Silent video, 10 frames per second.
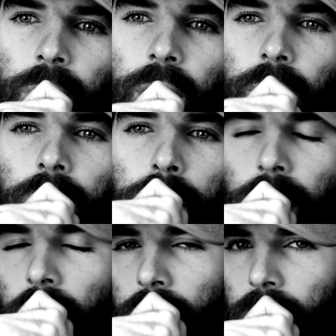hear them
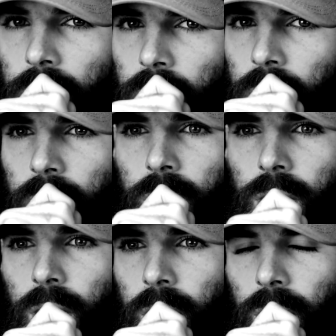back and I can
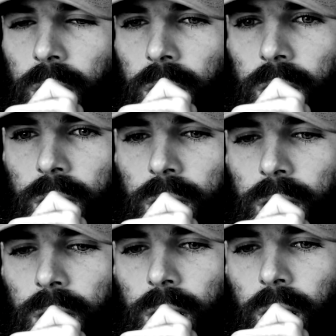hear how
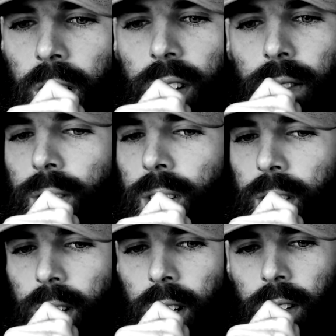they
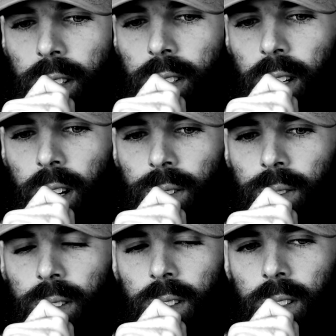feel and how they
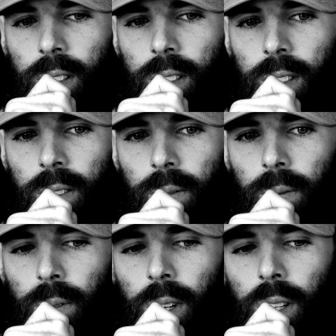sound and
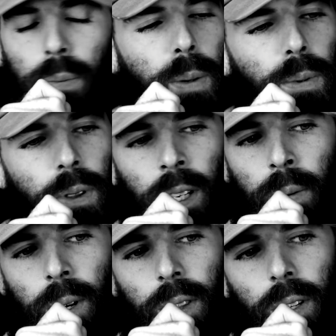what other people think
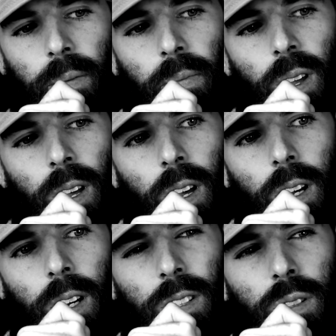about them.
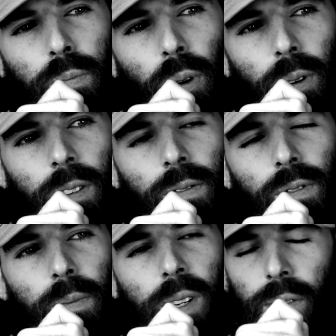Because it's important
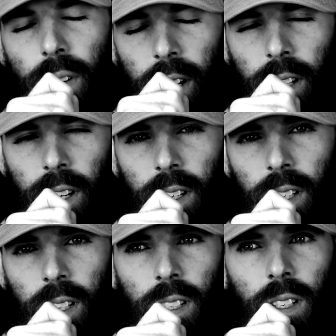for me to find
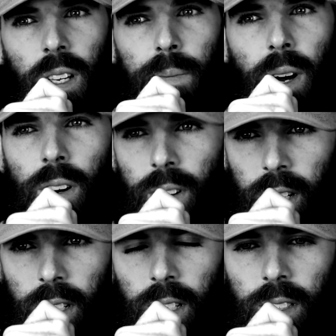clarity in my own
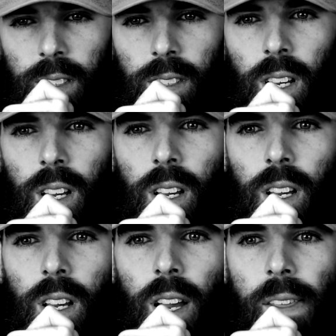ideas
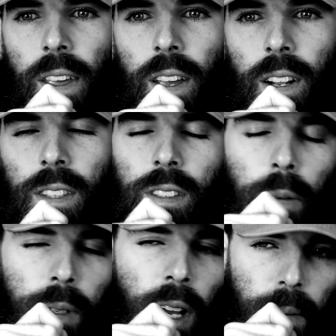and then at the
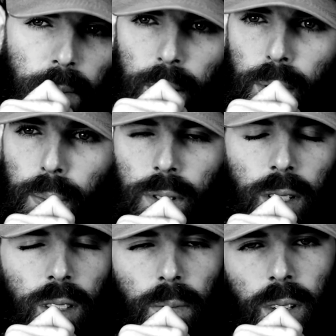same time maybe
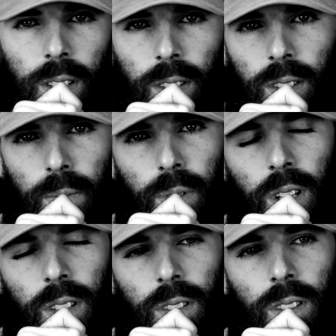present something else to someone
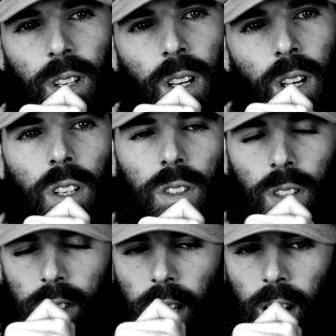else. So
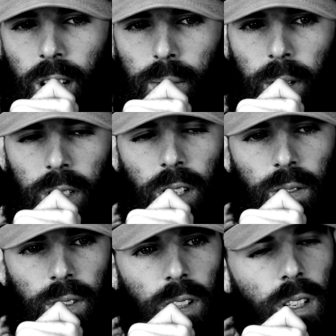there's that aspect
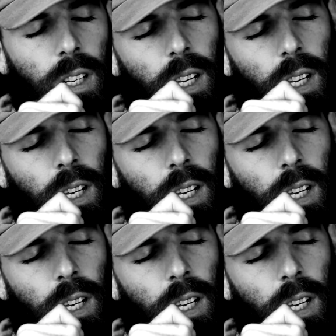of it.